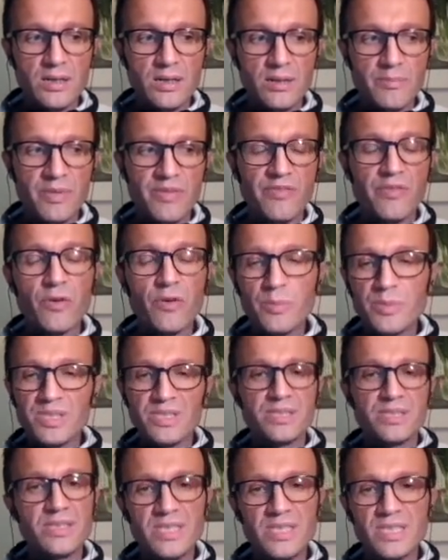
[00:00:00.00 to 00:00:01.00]

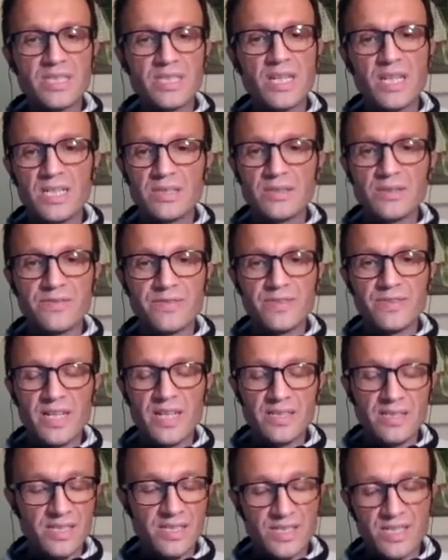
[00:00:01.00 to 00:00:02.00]
performing this kind of
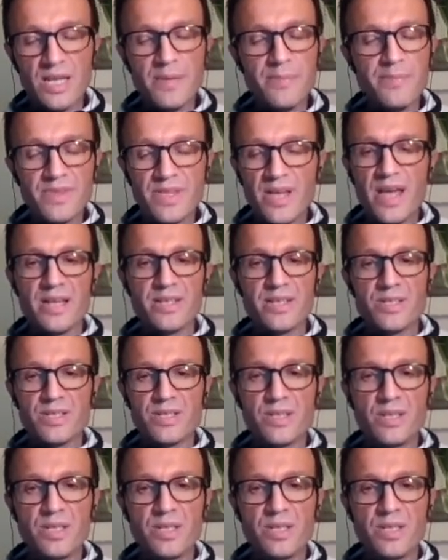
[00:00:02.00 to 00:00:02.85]
the same test